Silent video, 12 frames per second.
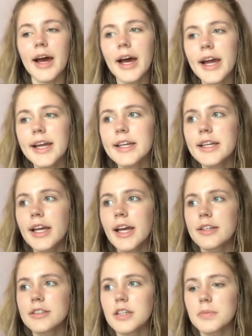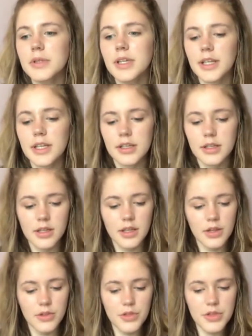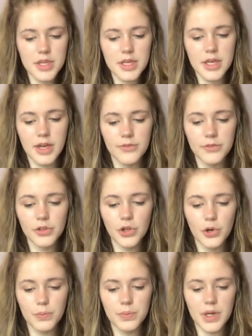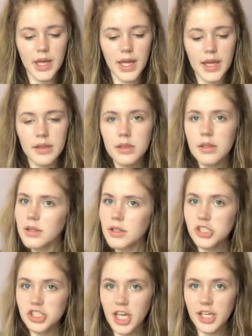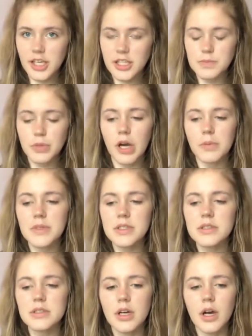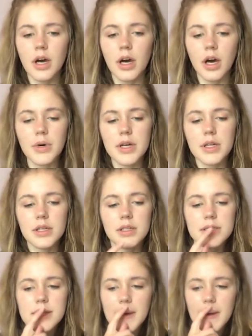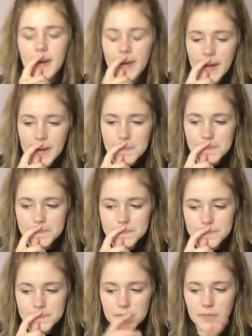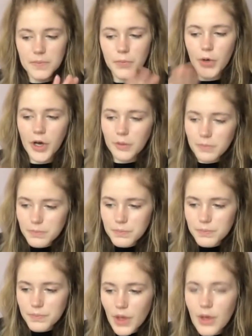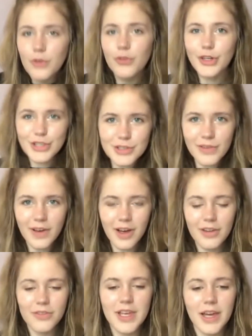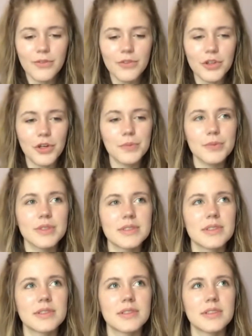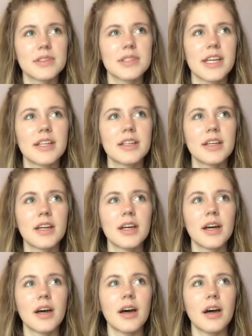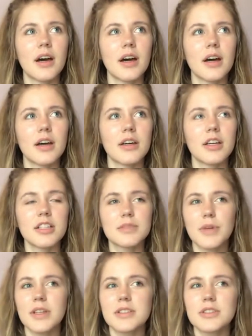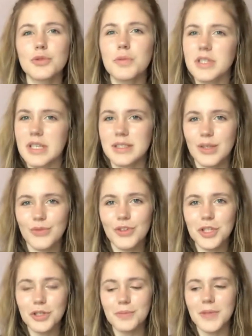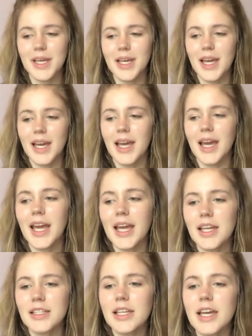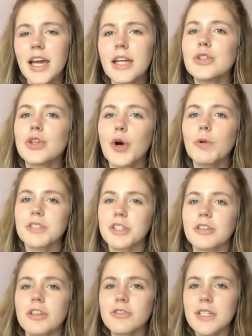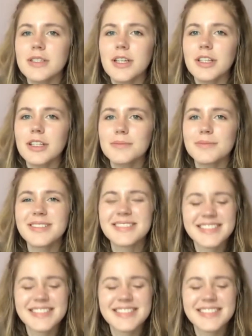I end up getting the envelope and the check as promised, but well, first of all, the envelope was in this like express UPS envelope, and it had no return address on it.